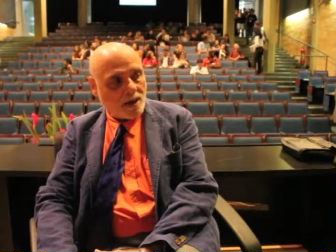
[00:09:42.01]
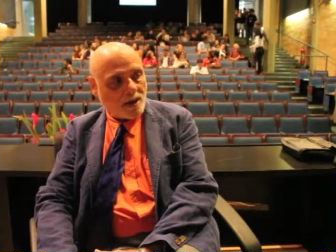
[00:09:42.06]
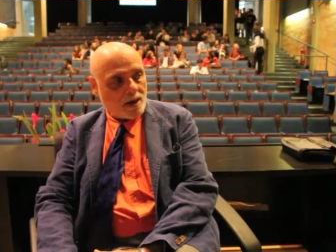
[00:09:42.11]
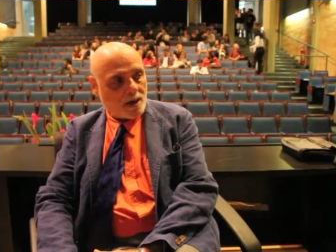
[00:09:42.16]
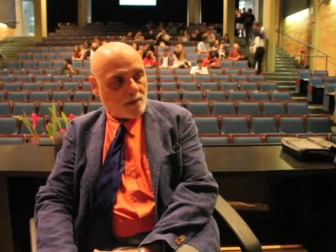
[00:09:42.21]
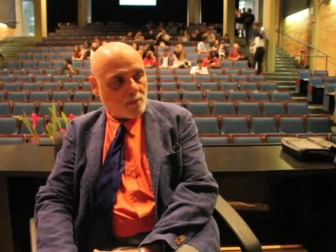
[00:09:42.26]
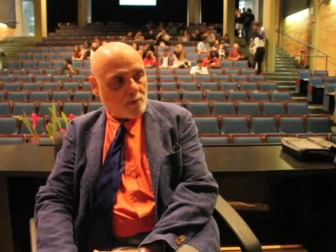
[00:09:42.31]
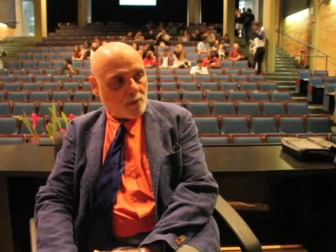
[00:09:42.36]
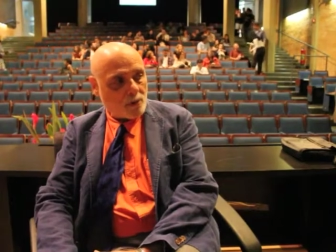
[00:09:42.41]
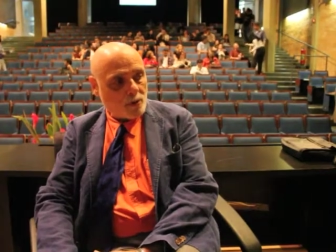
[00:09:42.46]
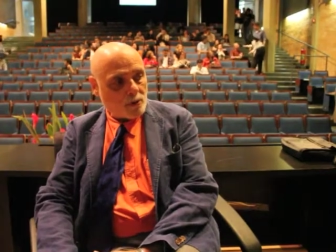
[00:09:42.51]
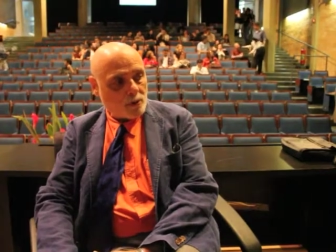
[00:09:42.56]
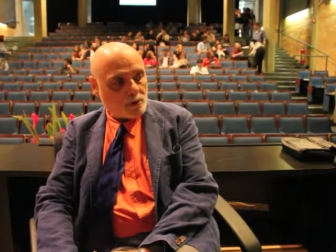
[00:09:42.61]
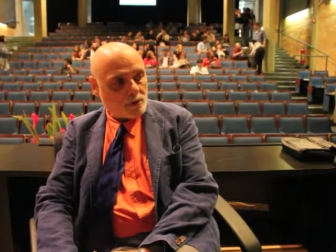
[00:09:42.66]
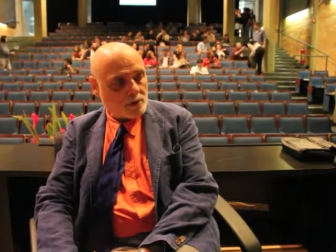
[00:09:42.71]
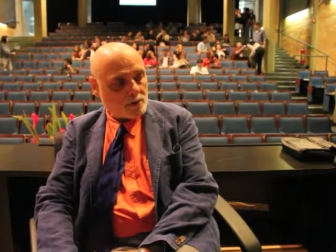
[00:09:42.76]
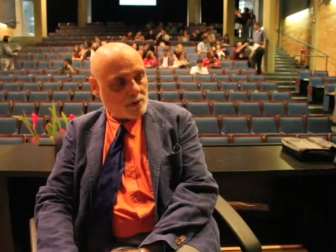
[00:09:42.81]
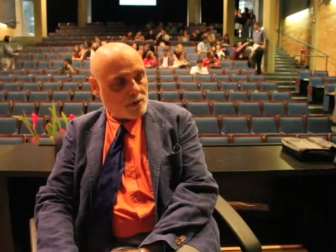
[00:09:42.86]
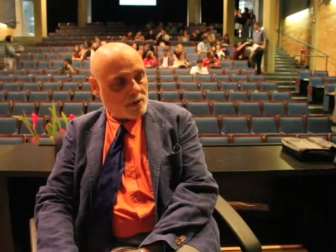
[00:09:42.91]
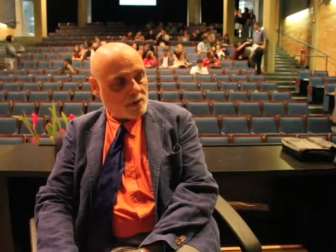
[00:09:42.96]
are
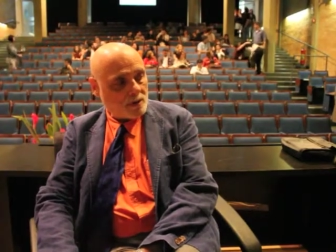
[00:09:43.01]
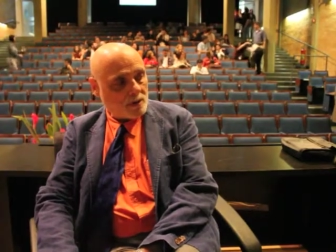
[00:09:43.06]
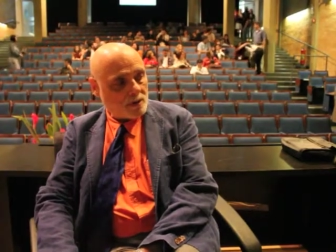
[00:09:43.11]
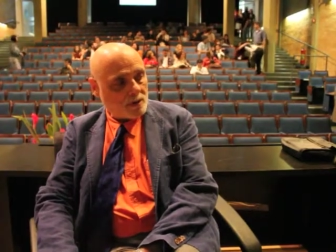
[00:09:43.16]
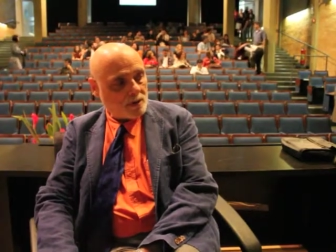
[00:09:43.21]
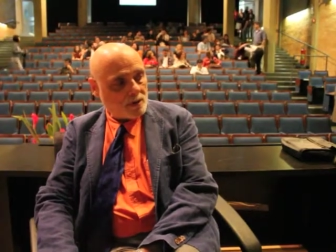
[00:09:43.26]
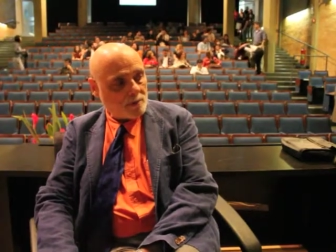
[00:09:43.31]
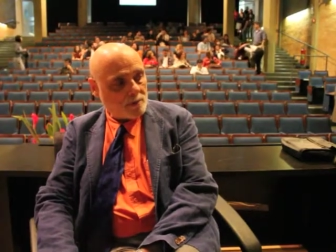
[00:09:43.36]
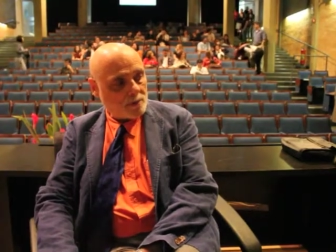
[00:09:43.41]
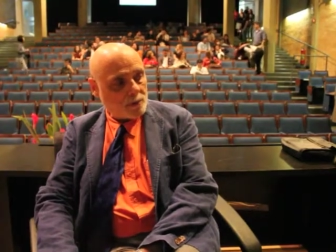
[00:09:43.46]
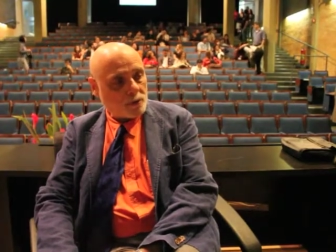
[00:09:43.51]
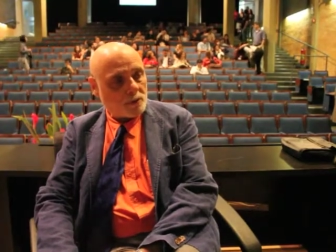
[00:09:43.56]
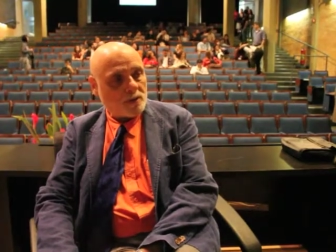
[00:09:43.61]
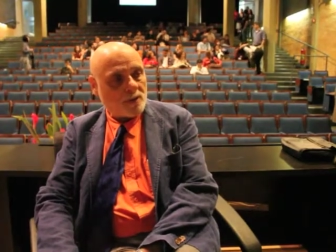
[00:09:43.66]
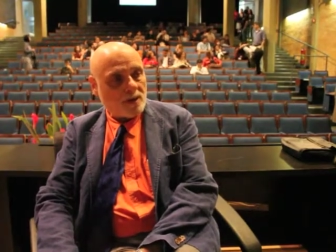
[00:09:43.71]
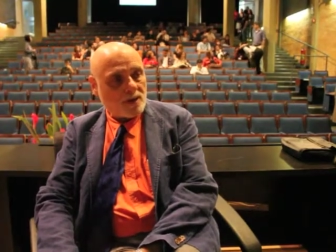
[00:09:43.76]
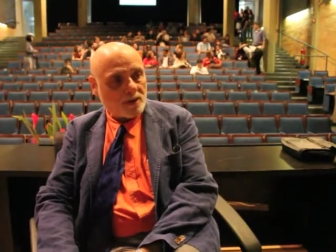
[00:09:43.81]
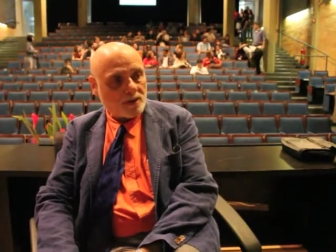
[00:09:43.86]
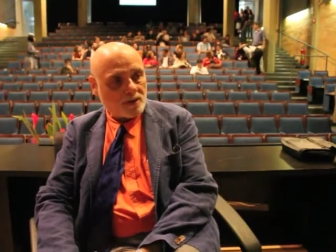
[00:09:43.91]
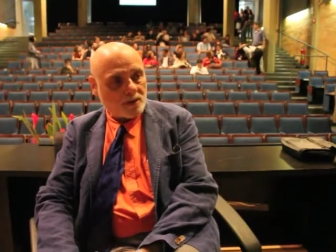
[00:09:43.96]
most
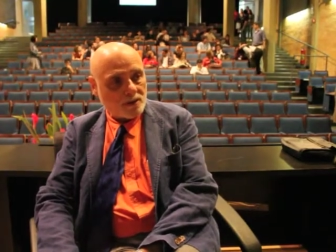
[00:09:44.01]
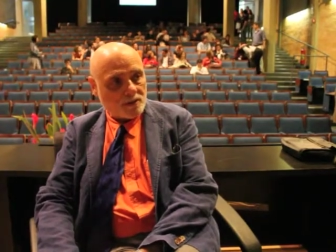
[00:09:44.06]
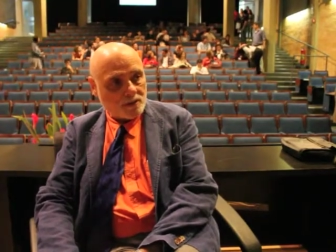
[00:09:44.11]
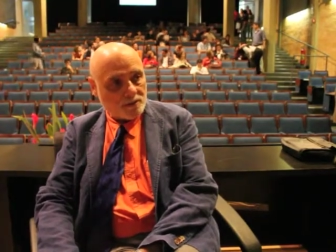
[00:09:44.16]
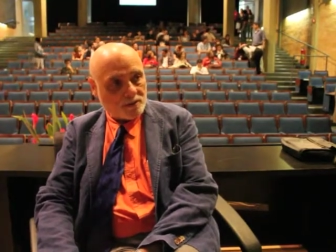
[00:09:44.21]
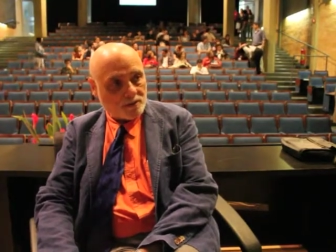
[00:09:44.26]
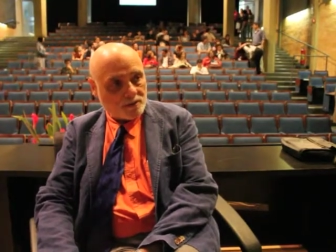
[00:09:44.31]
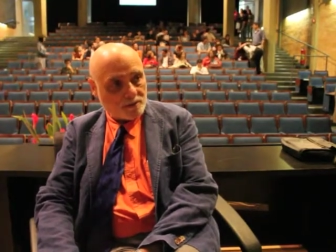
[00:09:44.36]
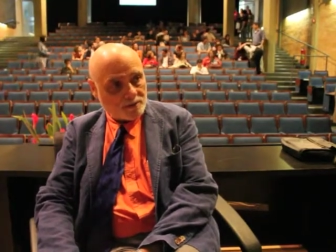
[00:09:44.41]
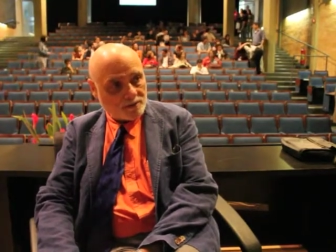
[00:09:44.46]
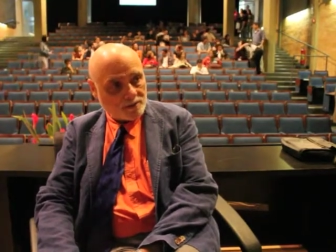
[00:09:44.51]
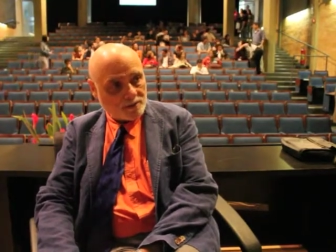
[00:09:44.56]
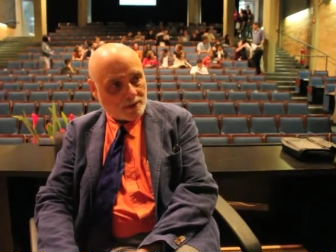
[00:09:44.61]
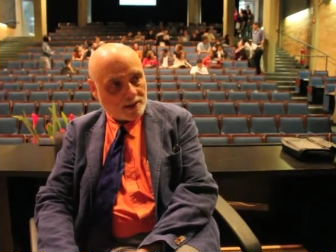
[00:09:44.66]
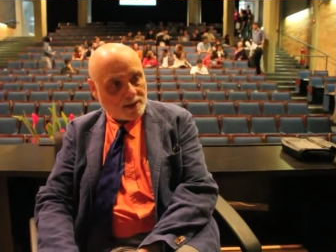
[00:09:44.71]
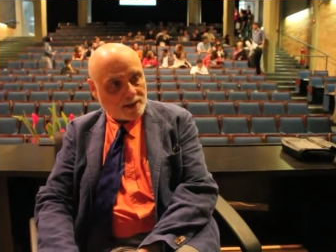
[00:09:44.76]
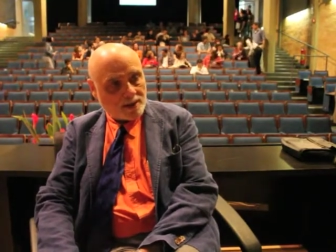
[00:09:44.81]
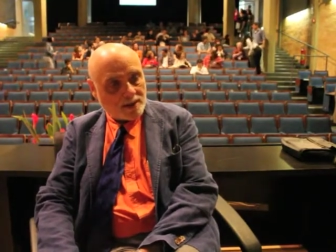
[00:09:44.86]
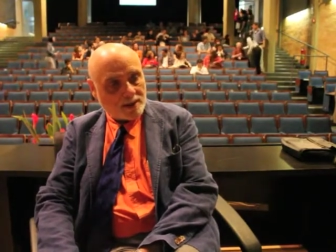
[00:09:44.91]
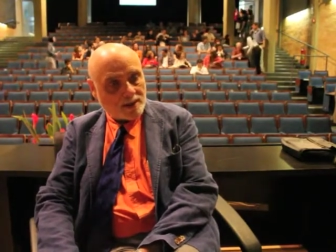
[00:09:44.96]
productive,
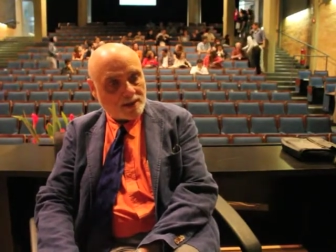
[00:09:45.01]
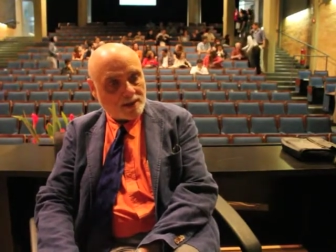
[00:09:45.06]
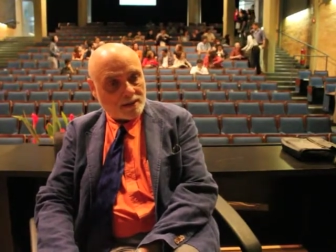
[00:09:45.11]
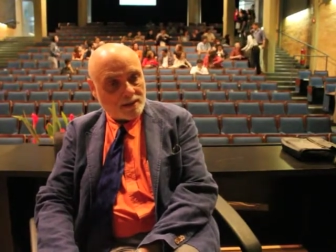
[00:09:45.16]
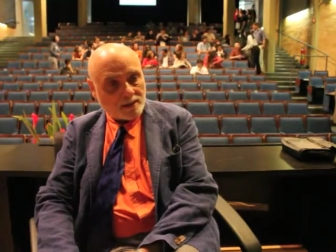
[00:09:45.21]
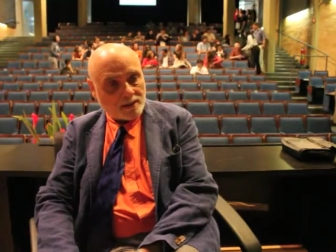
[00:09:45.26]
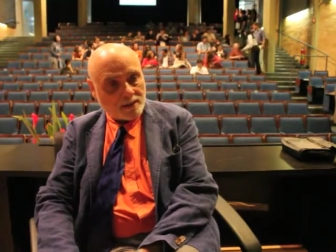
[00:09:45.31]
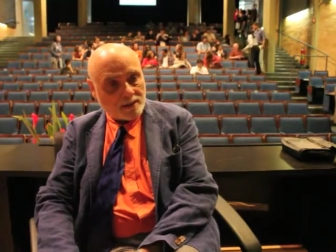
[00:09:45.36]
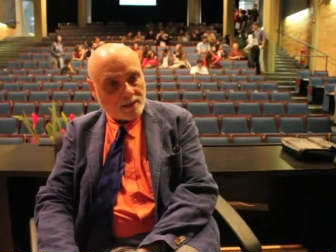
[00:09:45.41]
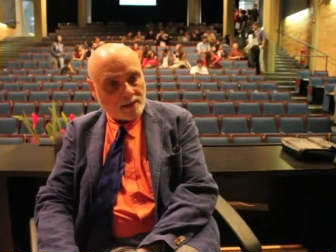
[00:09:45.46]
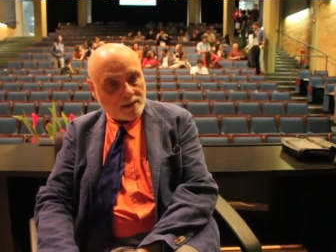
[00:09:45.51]
and